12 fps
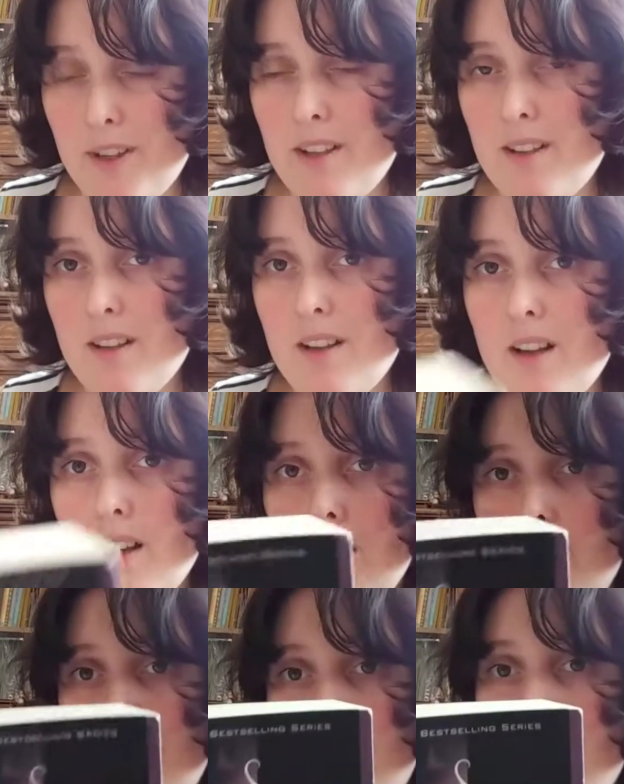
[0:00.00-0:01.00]
I was
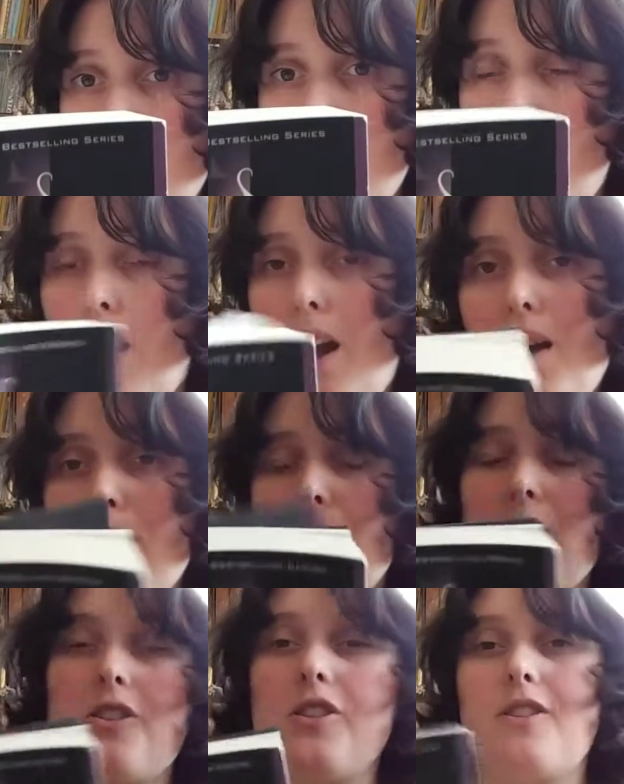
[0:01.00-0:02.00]
just like, what am I
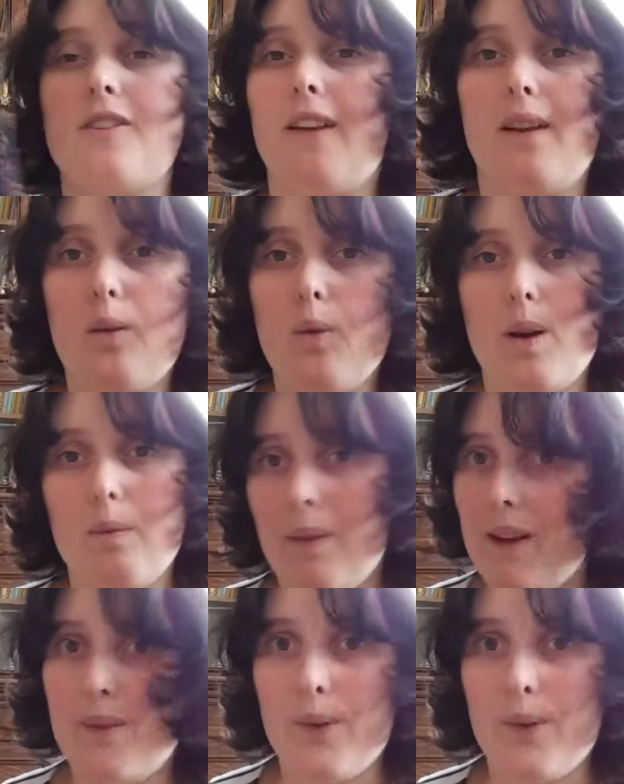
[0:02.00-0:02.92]
doing with my life?